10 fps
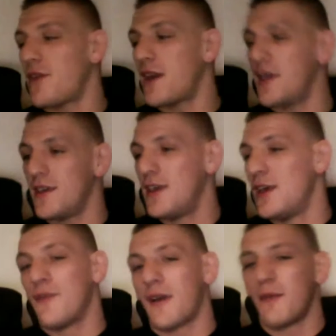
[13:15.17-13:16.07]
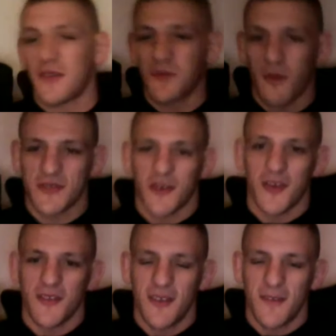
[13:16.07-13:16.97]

fight mixed martial arts.